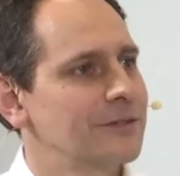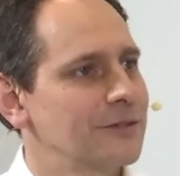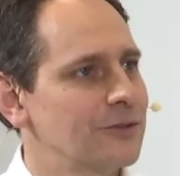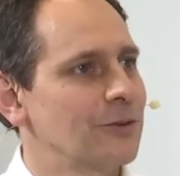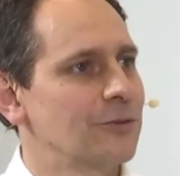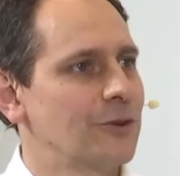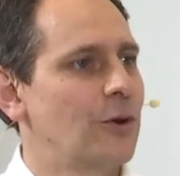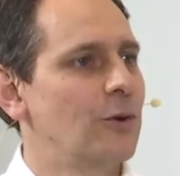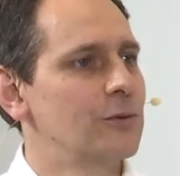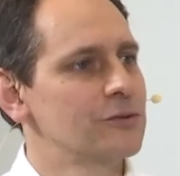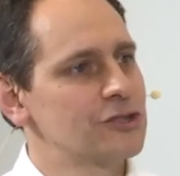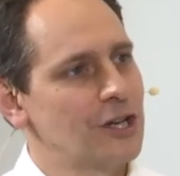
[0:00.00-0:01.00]
So the
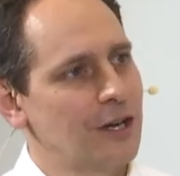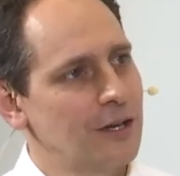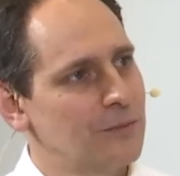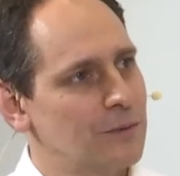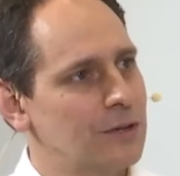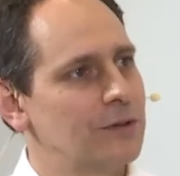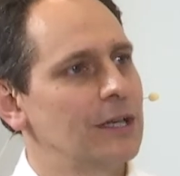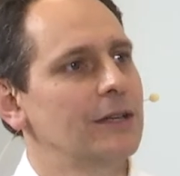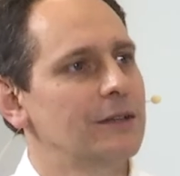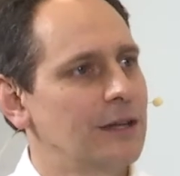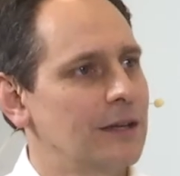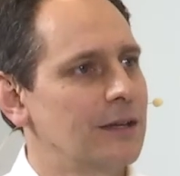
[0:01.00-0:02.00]
whole chain we
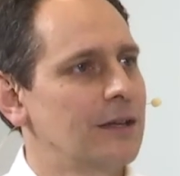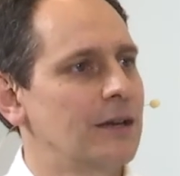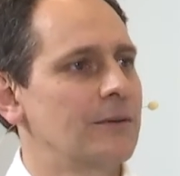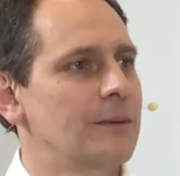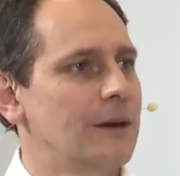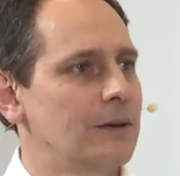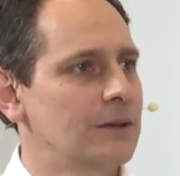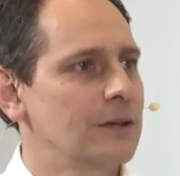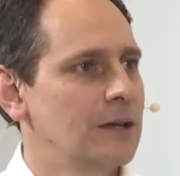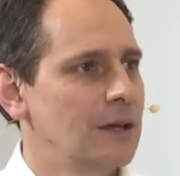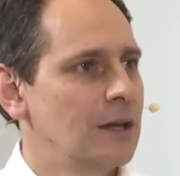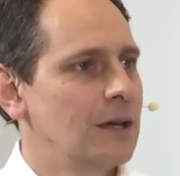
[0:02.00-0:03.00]
really take care about.
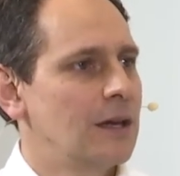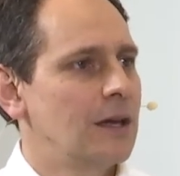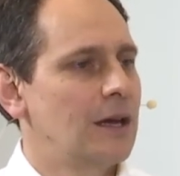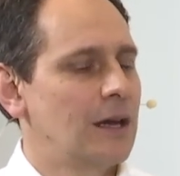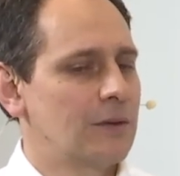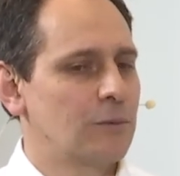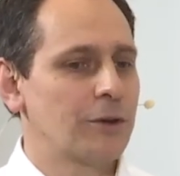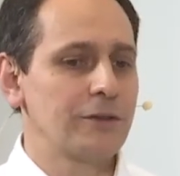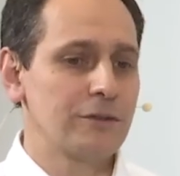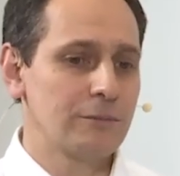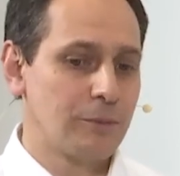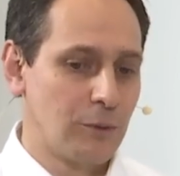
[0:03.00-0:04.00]
And what
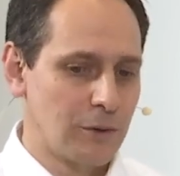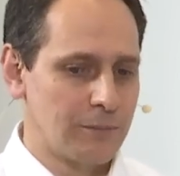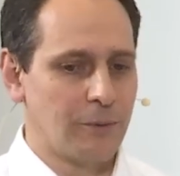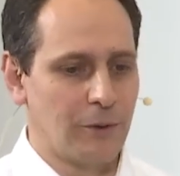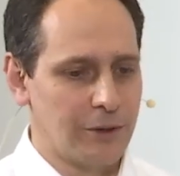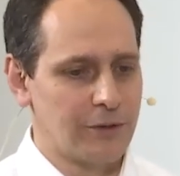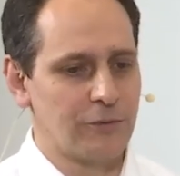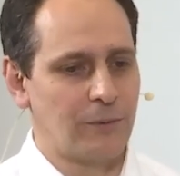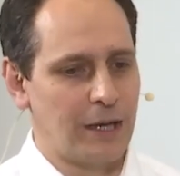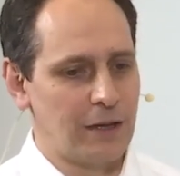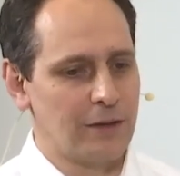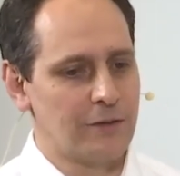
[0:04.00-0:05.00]
is an important point as
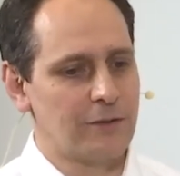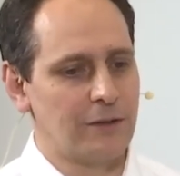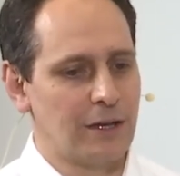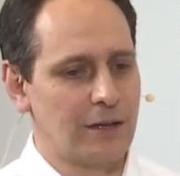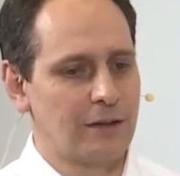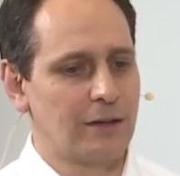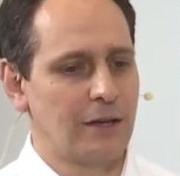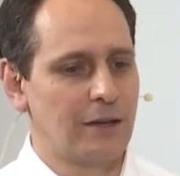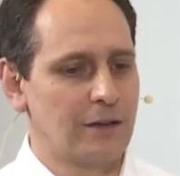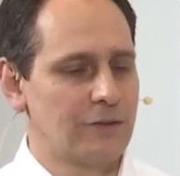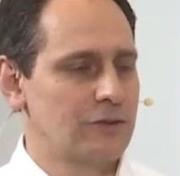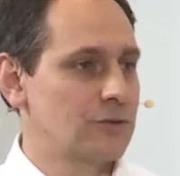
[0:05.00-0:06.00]
well is it
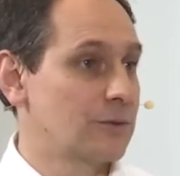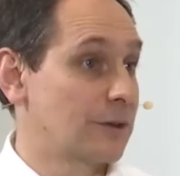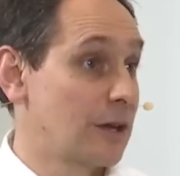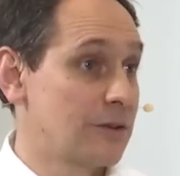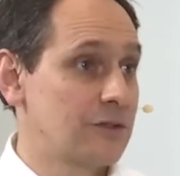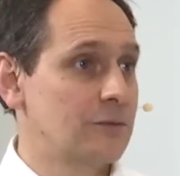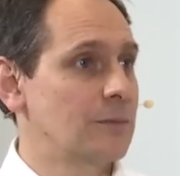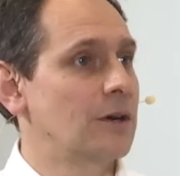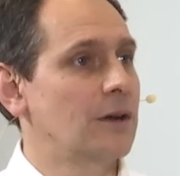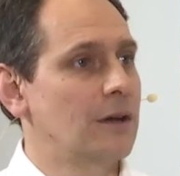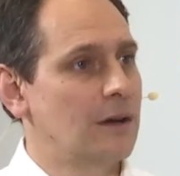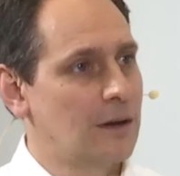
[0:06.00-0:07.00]
is to the
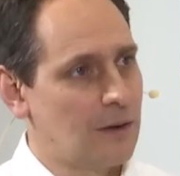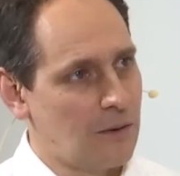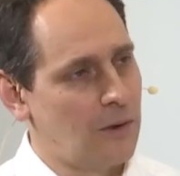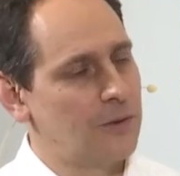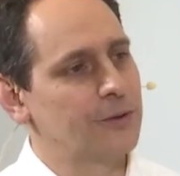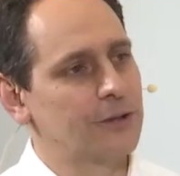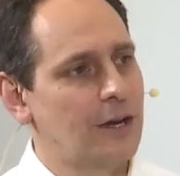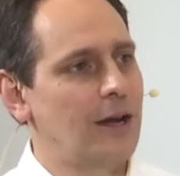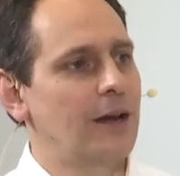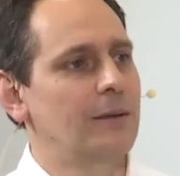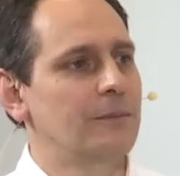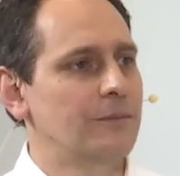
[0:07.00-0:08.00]
customer all the
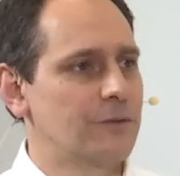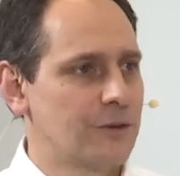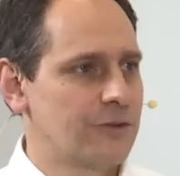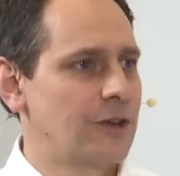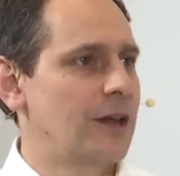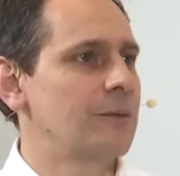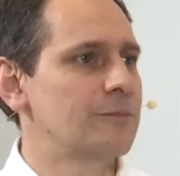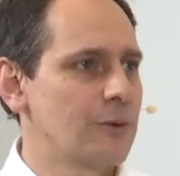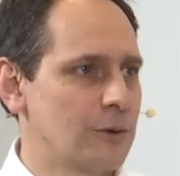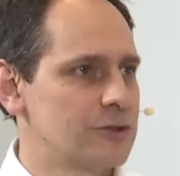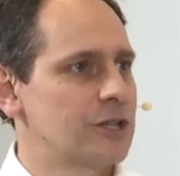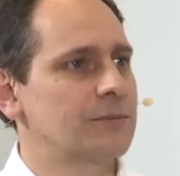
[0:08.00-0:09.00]
time the same
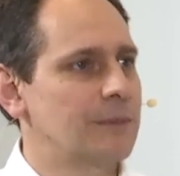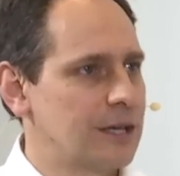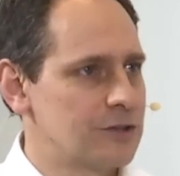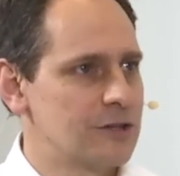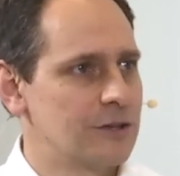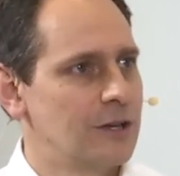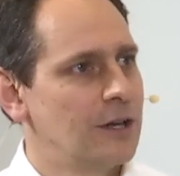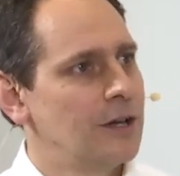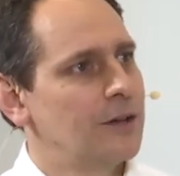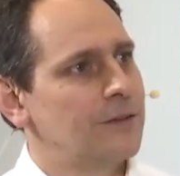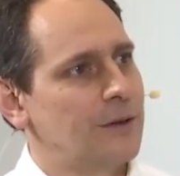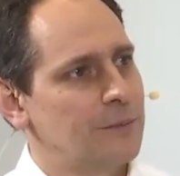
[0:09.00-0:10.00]
project manager.
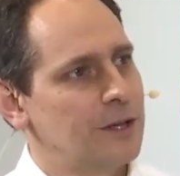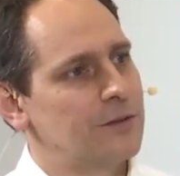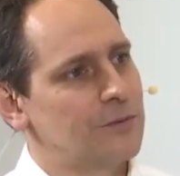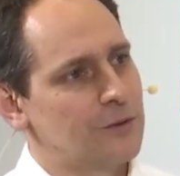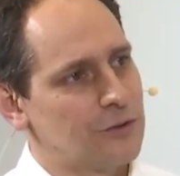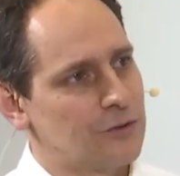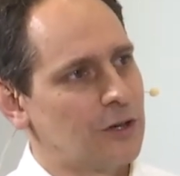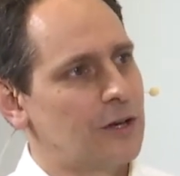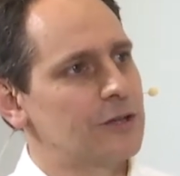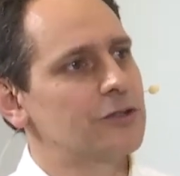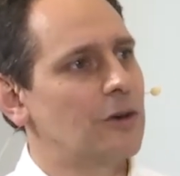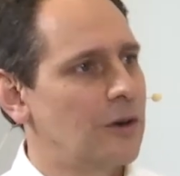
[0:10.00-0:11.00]
That means if you
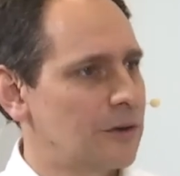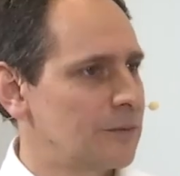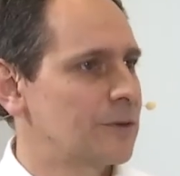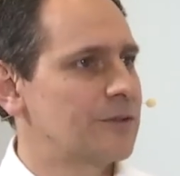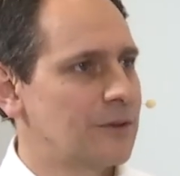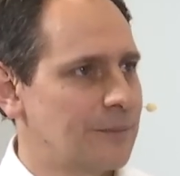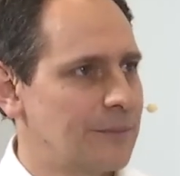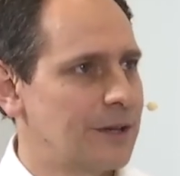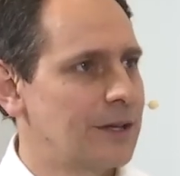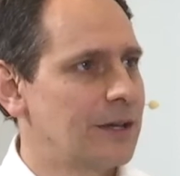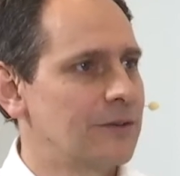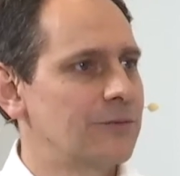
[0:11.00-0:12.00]
start talking with
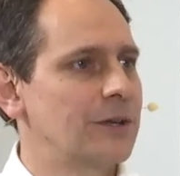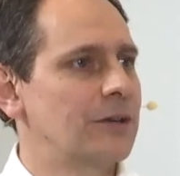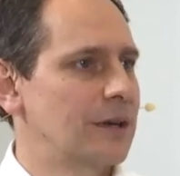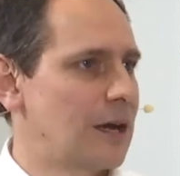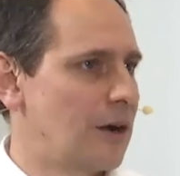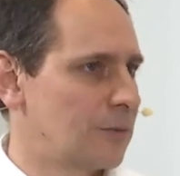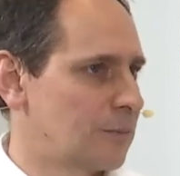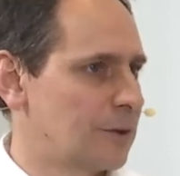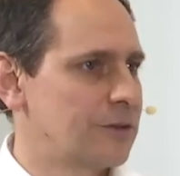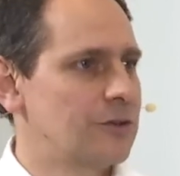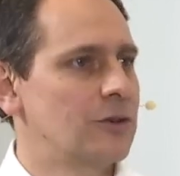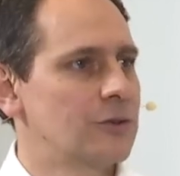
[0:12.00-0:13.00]
somebody and figuring out what
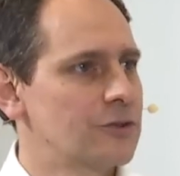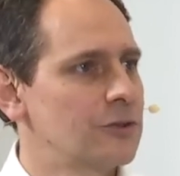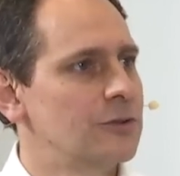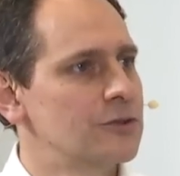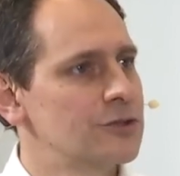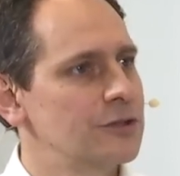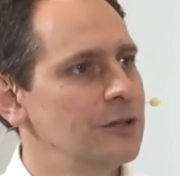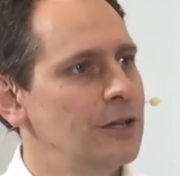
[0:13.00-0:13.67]
is your solution,